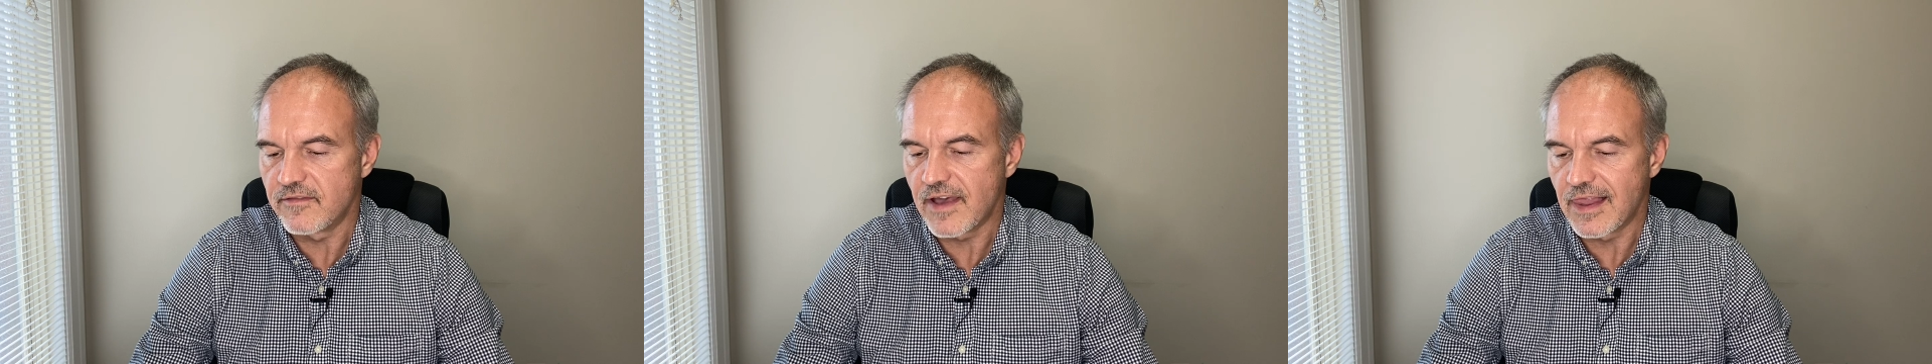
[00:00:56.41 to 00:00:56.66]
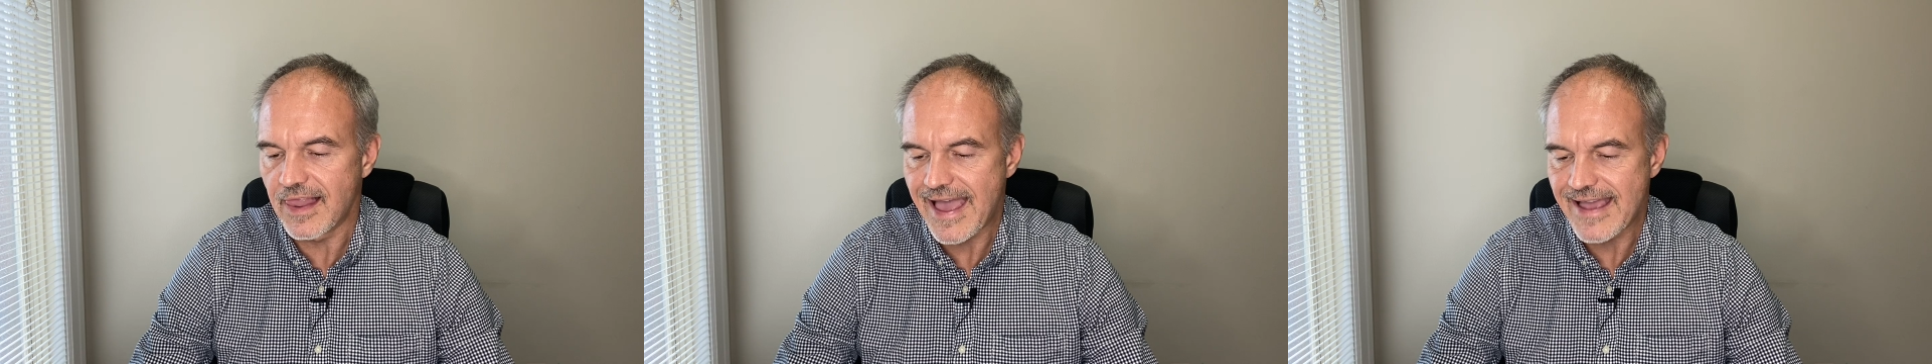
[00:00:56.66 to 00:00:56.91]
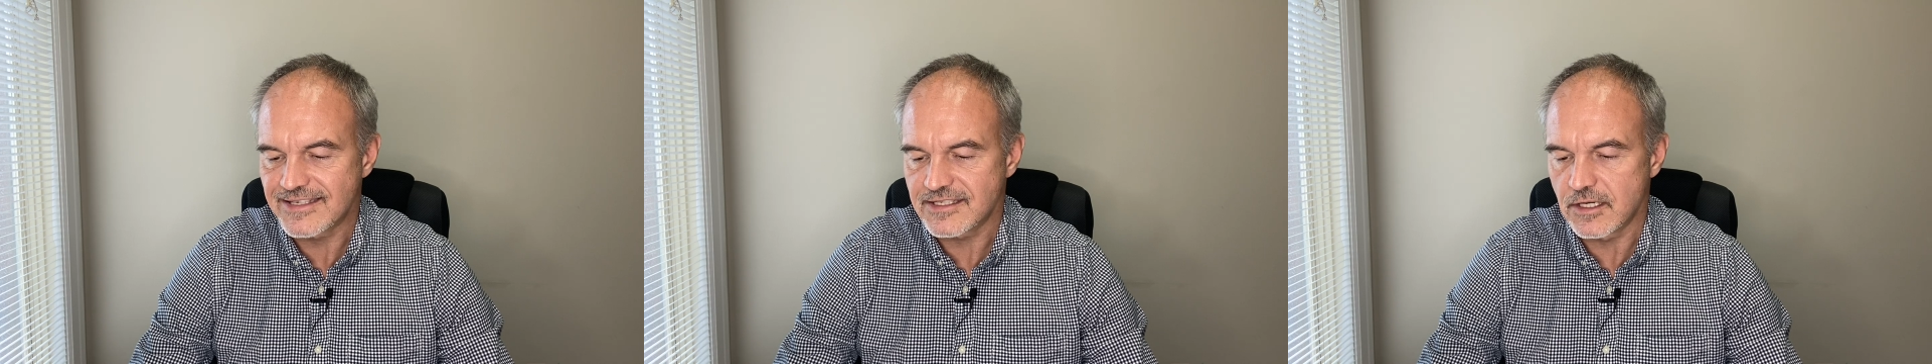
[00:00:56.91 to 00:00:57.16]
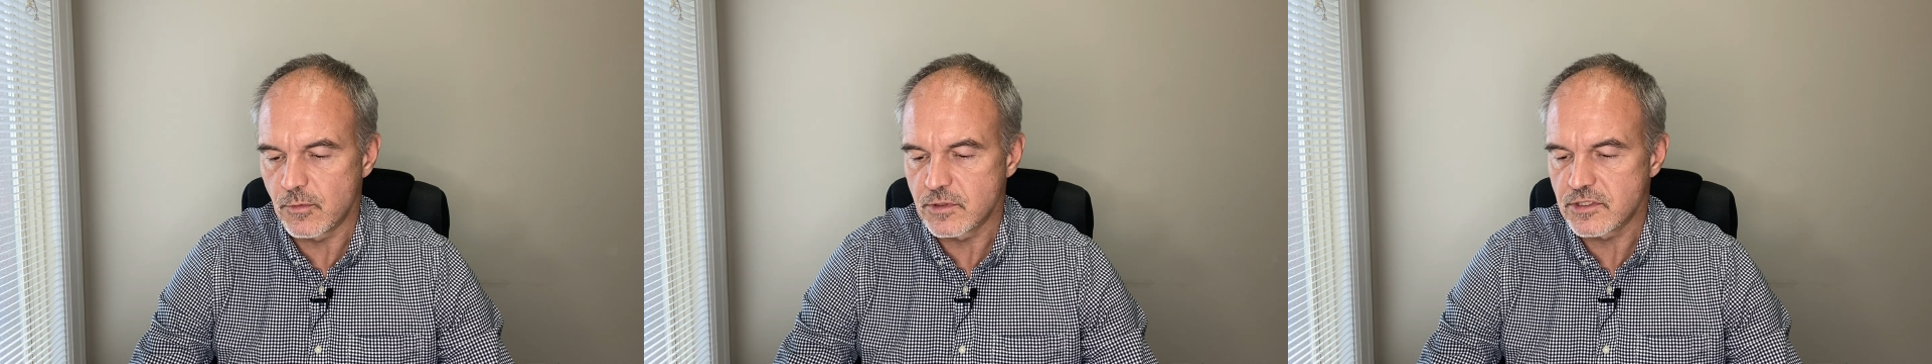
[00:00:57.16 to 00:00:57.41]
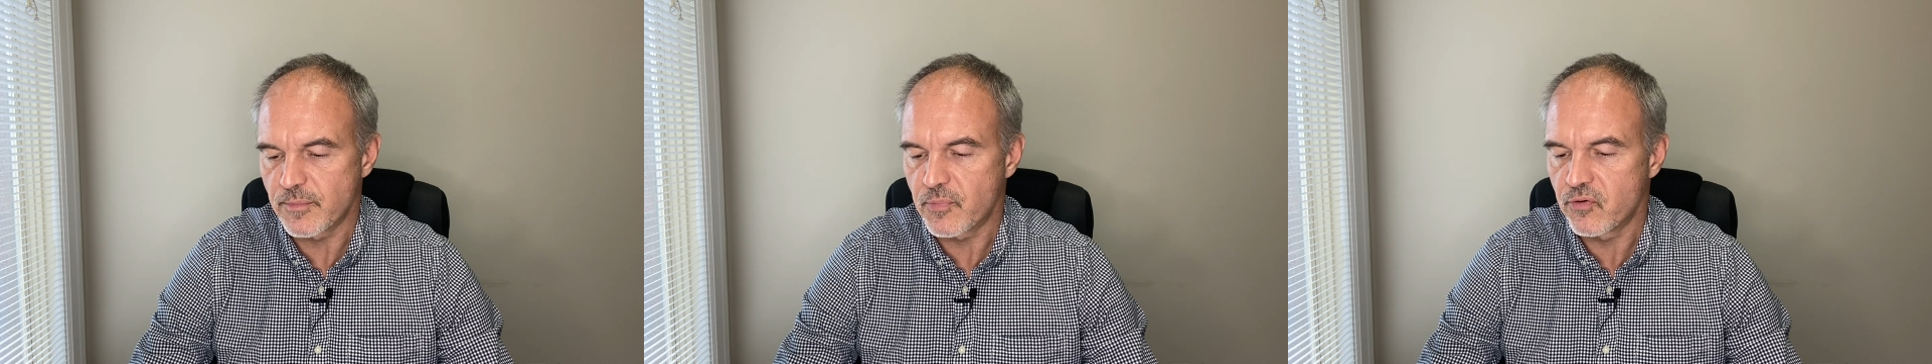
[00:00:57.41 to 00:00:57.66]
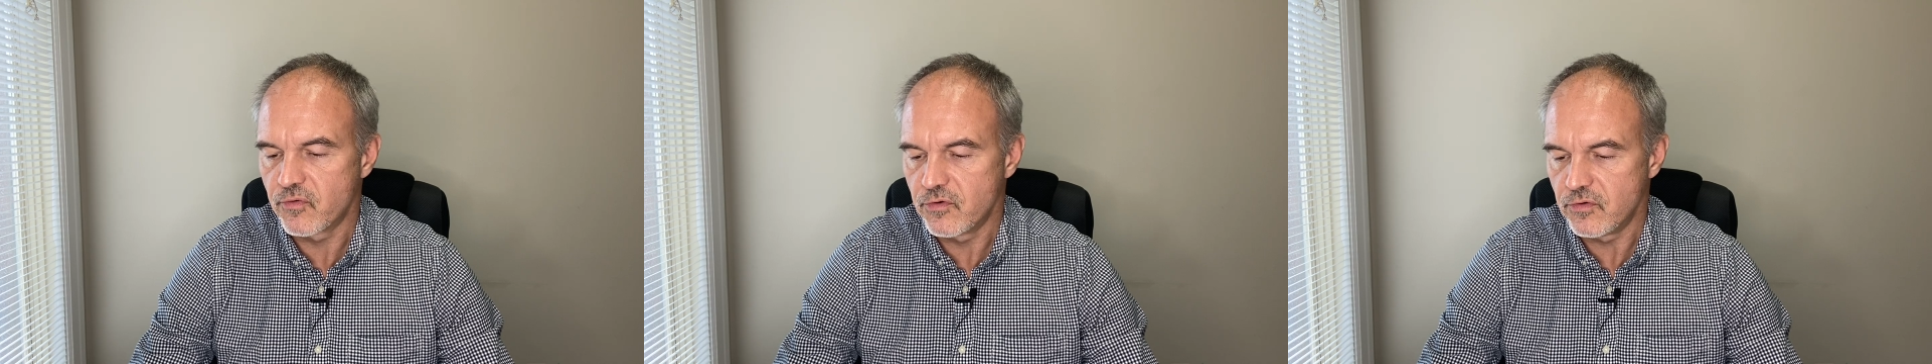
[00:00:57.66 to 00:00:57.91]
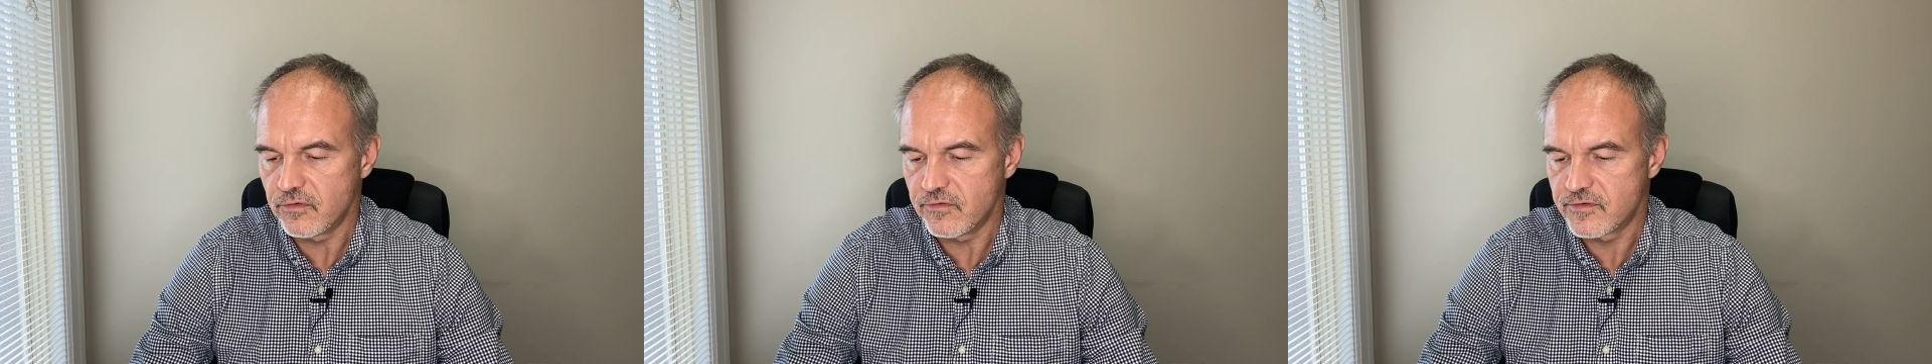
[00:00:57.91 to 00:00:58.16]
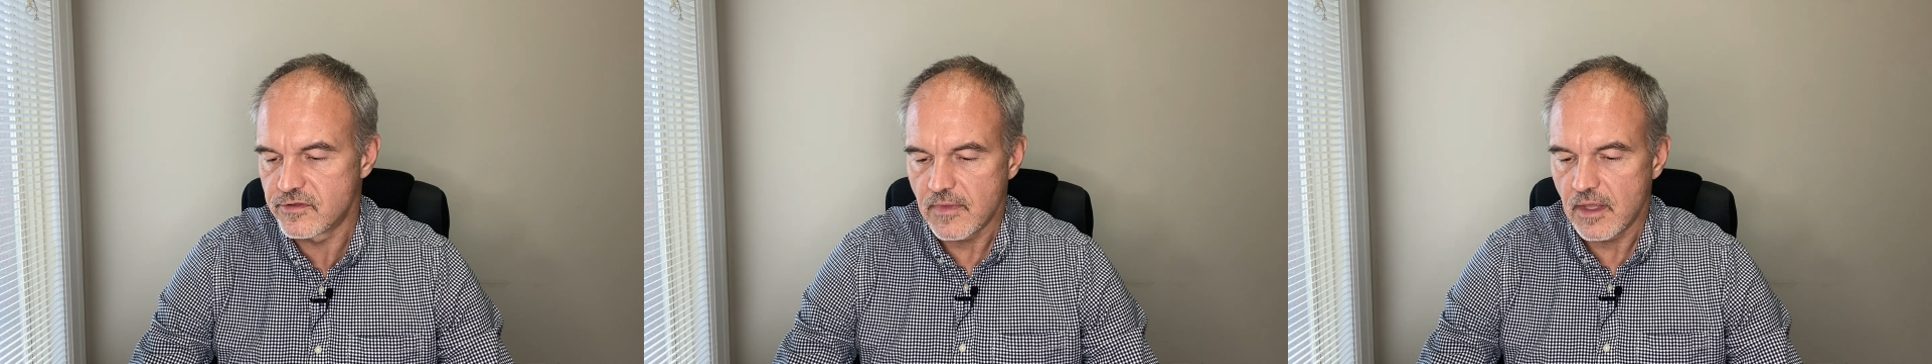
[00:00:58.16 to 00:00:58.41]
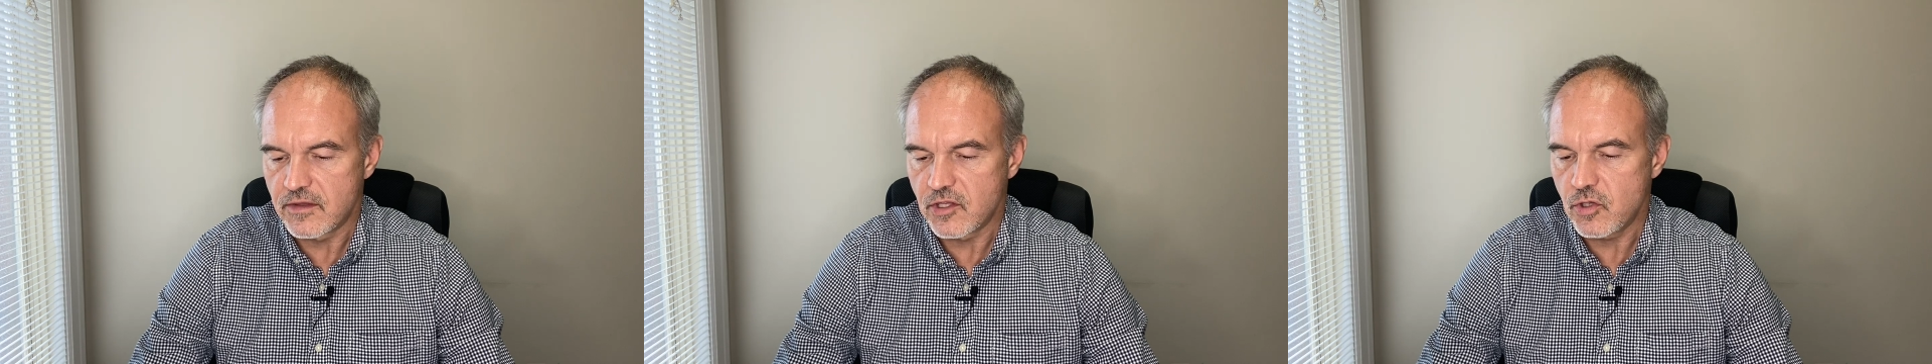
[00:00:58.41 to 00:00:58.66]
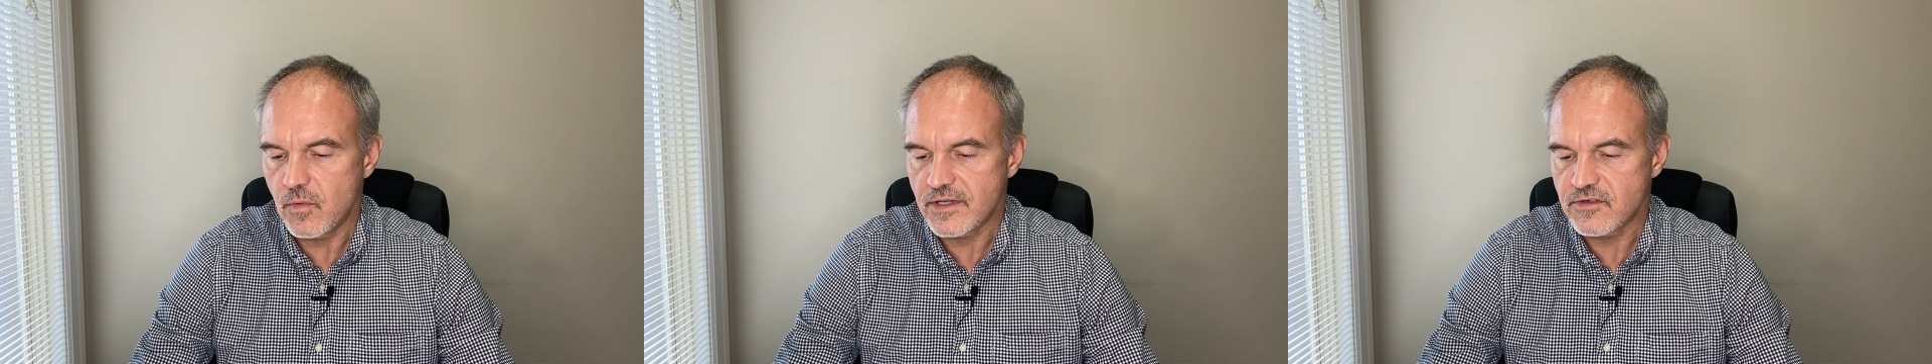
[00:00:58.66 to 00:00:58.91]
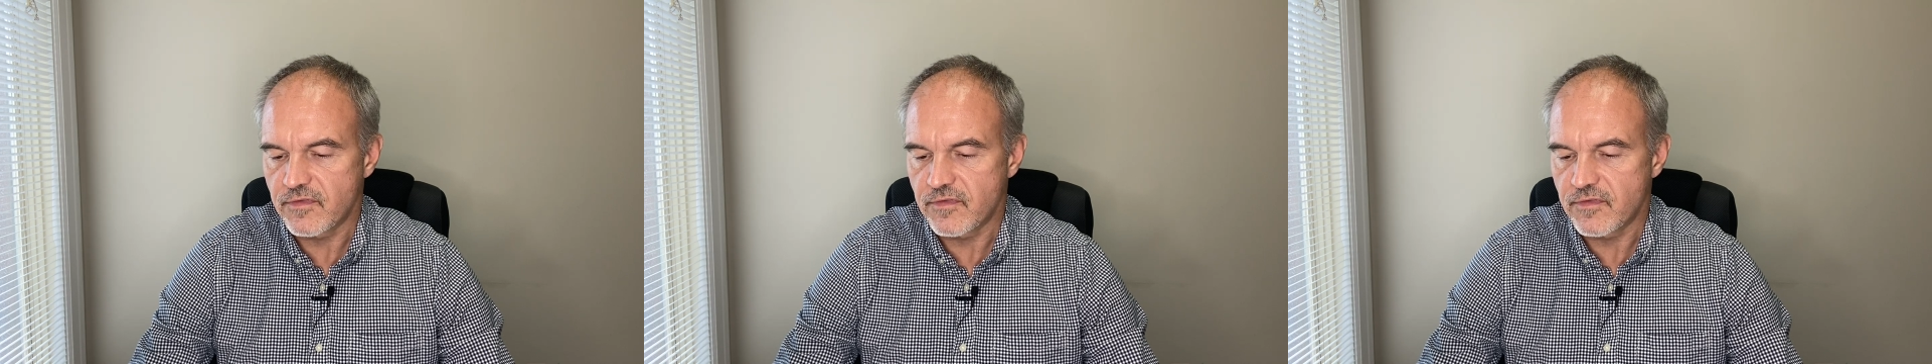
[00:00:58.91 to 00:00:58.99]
Alaska was approved. The U.S.